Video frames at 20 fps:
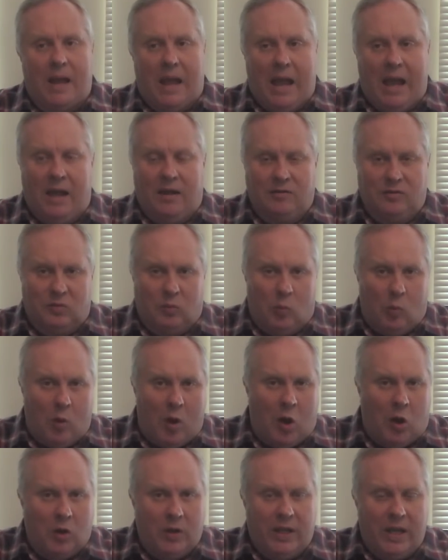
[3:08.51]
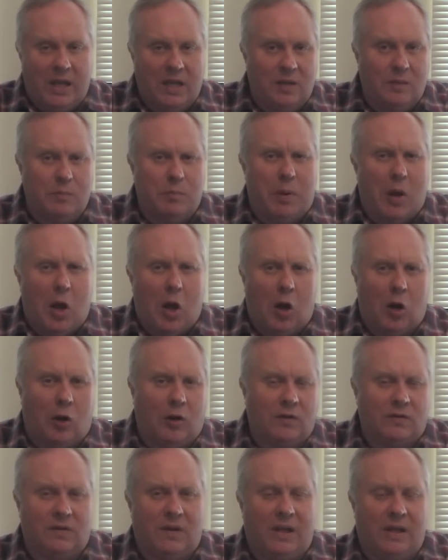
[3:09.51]
has walking
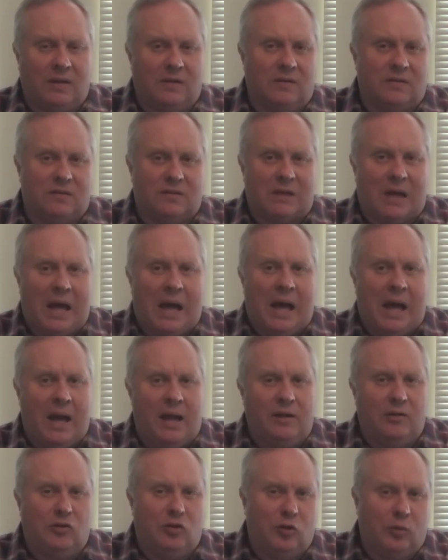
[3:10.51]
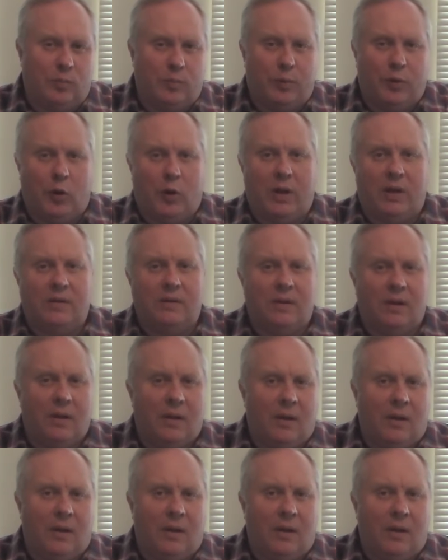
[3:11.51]
parts inside to put